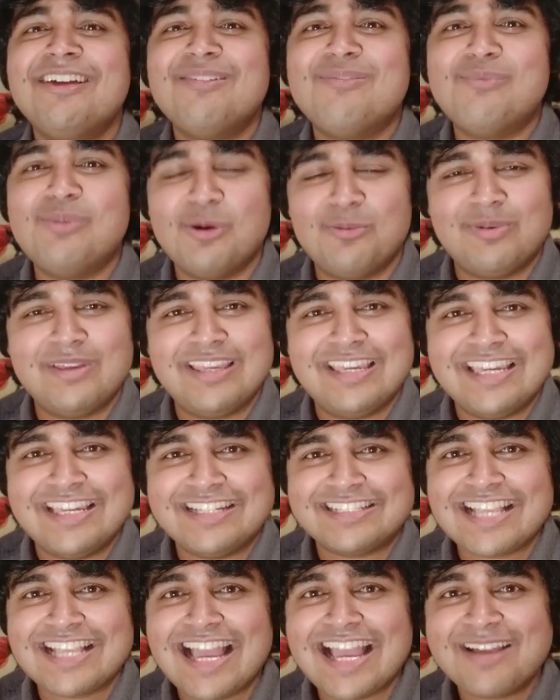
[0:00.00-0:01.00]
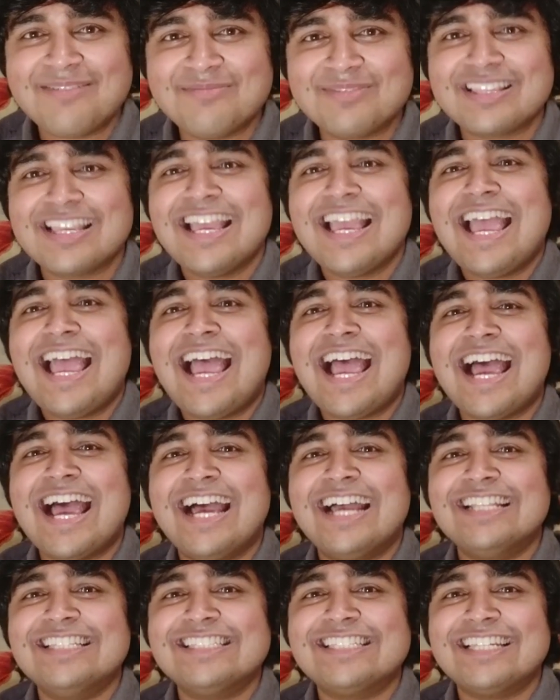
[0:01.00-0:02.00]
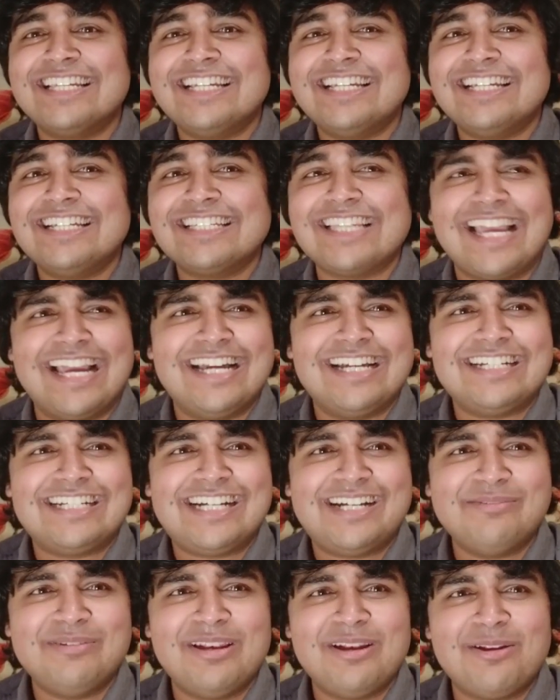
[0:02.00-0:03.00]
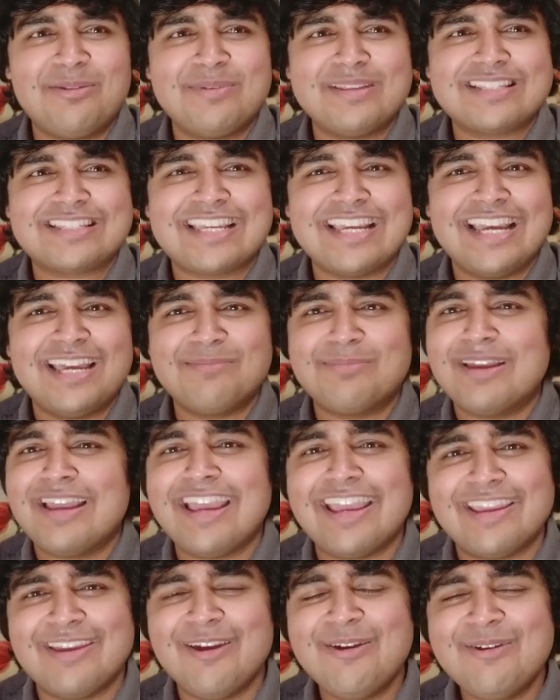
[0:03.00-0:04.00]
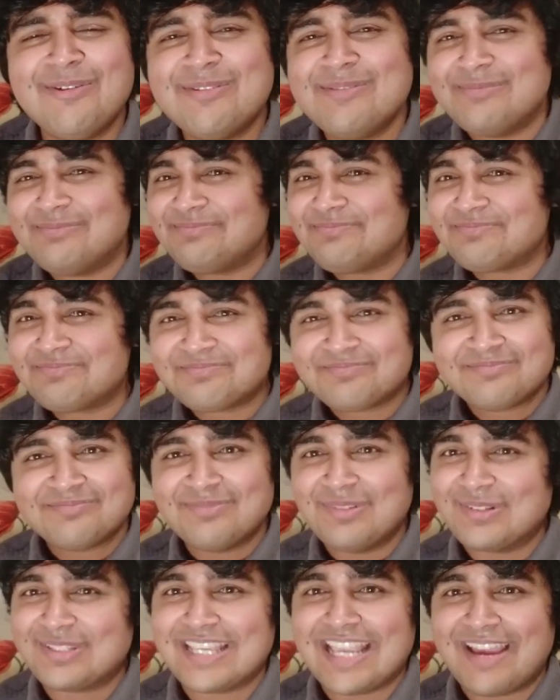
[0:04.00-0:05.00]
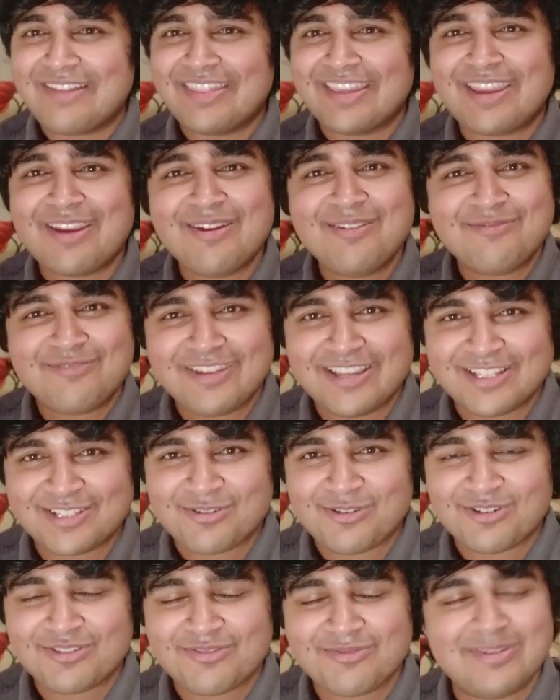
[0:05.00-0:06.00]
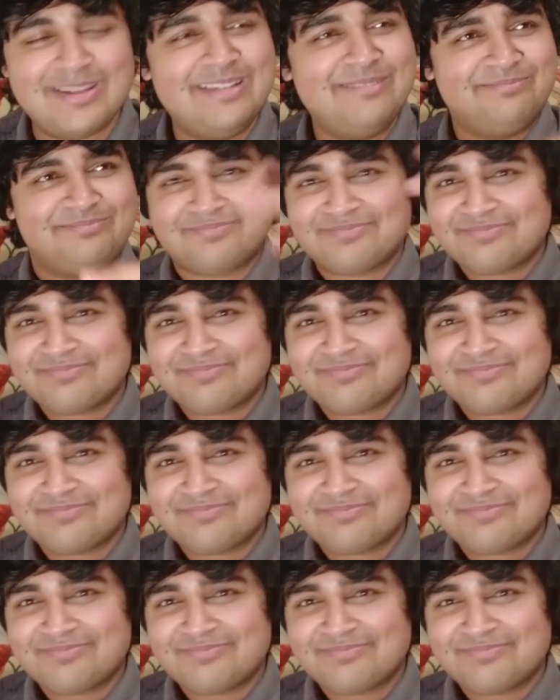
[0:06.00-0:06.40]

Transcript: will be exams. And uh, yeah, I'm a little bit scared, but hey ho, we'll see how they go. Fingers crossed for me.